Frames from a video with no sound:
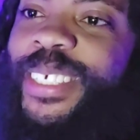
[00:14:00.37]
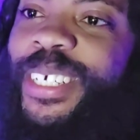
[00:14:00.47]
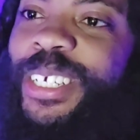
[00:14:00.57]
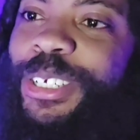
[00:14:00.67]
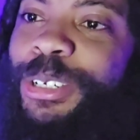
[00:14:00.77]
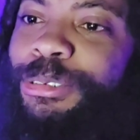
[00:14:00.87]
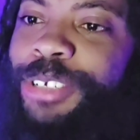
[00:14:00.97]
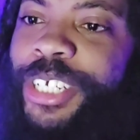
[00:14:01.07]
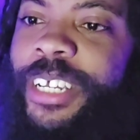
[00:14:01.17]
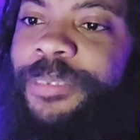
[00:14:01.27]
to
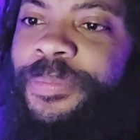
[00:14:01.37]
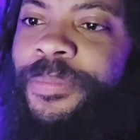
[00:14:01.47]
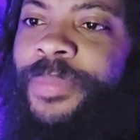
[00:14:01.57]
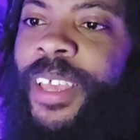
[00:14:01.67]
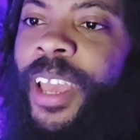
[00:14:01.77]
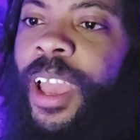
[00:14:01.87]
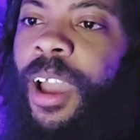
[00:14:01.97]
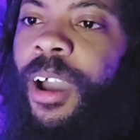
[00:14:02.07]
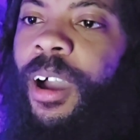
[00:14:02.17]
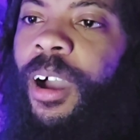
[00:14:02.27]
Yuji.
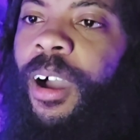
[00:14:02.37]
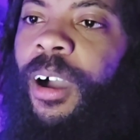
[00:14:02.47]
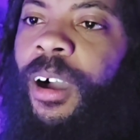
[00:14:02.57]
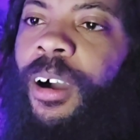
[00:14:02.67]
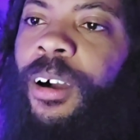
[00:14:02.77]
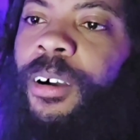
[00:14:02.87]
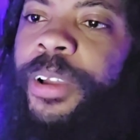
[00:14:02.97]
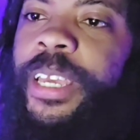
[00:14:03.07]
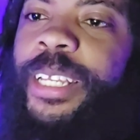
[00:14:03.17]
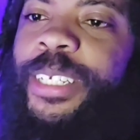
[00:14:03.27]
Oh,
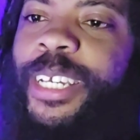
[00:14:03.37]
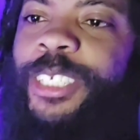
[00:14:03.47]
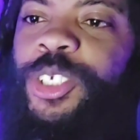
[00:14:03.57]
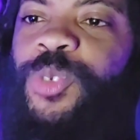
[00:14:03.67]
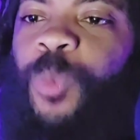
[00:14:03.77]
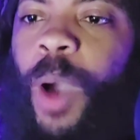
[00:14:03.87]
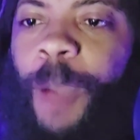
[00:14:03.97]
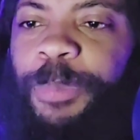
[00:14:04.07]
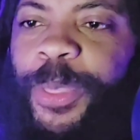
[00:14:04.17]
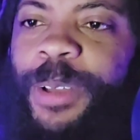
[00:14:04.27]
he didn't
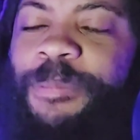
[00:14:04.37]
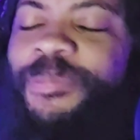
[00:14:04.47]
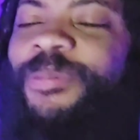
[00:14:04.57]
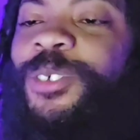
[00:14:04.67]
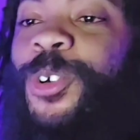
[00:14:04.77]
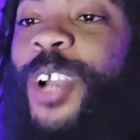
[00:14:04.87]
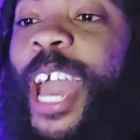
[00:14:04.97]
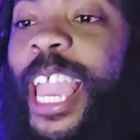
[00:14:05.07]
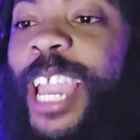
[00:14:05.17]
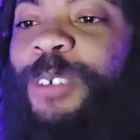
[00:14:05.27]
swap them? You
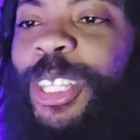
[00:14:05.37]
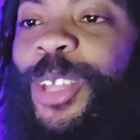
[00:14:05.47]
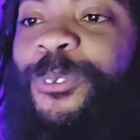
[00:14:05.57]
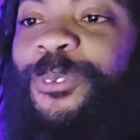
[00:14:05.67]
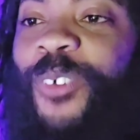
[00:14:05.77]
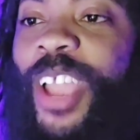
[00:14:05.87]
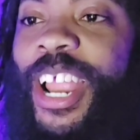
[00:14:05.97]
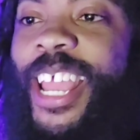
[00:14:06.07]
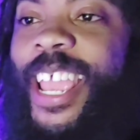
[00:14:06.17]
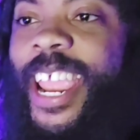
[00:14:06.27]
got hit with the
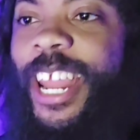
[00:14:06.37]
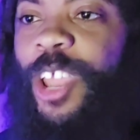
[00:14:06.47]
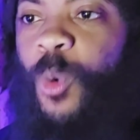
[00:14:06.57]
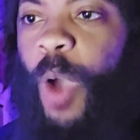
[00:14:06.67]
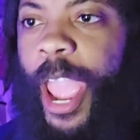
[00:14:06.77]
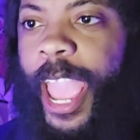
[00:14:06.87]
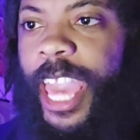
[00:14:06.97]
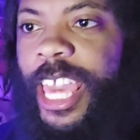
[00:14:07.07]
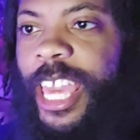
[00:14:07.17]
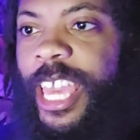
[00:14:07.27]
feint
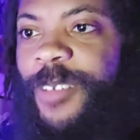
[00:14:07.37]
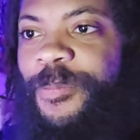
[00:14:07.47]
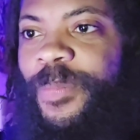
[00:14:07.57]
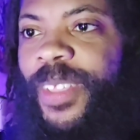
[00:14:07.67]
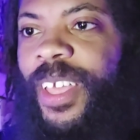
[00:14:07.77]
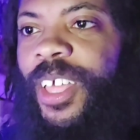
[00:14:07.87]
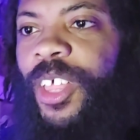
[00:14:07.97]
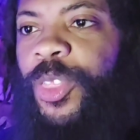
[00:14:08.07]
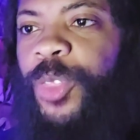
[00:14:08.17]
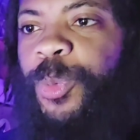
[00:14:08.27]
anyway.
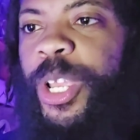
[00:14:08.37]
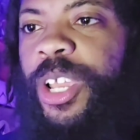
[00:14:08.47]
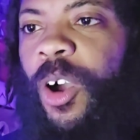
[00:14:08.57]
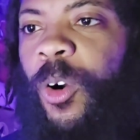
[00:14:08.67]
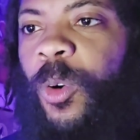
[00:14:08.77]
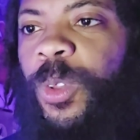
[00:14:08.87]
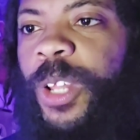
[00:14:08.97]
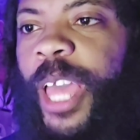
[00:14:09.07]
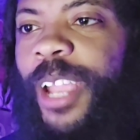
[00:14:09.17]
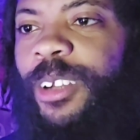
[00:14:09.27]
3 whole
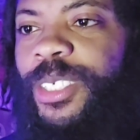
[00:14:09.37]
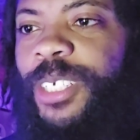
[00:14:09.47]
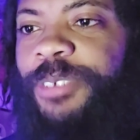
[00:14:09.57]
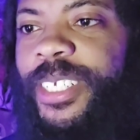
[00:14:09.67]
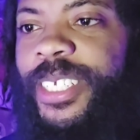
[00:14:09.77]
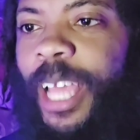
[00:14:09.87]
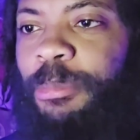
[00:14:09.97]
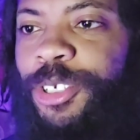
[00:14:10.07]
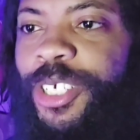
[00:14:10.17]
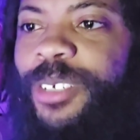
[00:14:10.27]
layers of
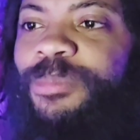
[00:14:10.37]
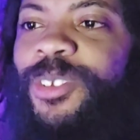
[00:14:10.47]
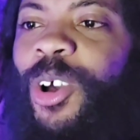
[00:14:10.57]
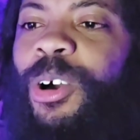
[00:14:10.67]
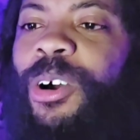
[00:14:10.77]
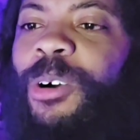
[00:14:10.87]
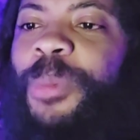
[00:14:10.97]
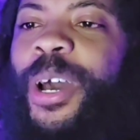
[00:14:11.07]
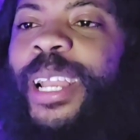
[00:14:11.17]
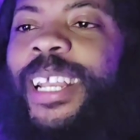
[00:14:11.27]
deception. Oh
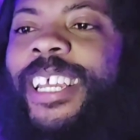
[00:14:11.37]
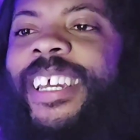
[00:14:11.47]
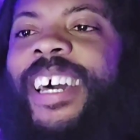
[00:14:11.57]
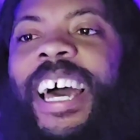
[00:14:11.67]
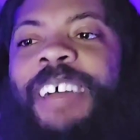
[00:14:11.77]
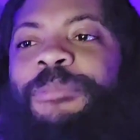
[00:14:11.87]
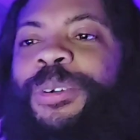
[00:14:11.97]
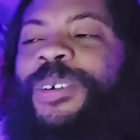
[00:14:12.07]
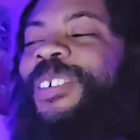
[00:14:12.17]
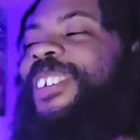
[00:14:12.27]
my God,
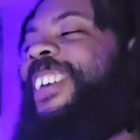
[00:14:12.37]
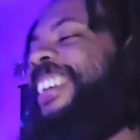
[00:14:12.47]
bro.